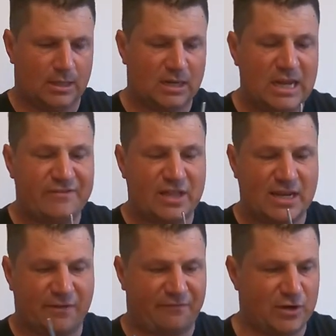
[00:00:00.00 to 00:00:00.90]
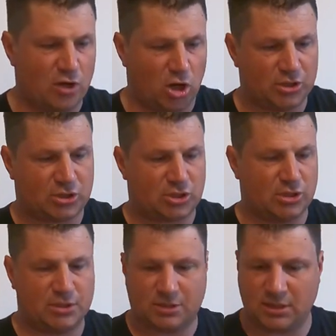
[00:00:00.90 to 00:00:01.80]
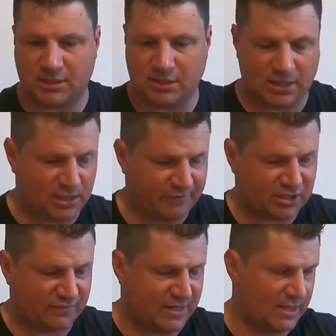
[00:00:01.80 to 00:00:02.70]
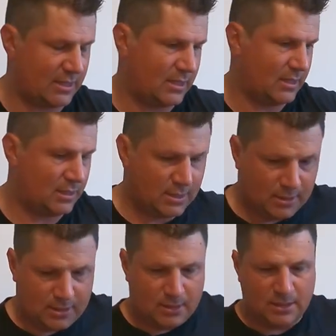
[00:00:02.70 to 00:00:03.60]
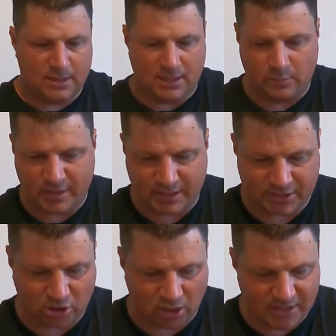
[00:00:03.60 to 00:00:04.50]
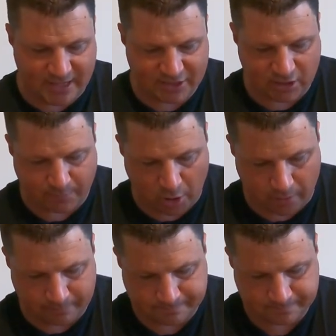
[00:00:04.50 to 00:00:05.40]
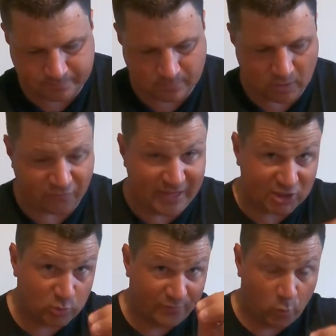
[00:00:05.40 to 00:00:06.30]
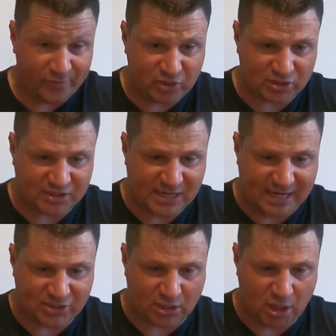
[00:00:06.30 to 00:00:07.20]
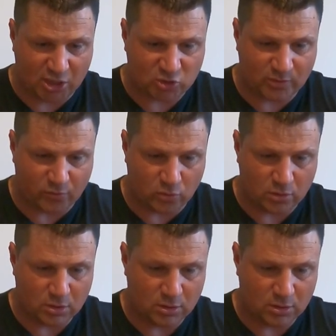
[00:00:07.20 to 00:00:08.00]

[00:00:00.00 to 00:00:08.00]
leaving enough for knots and the rest of it. And then we're going to tie that to the bottom of that swivel we've just attached, the last swivel.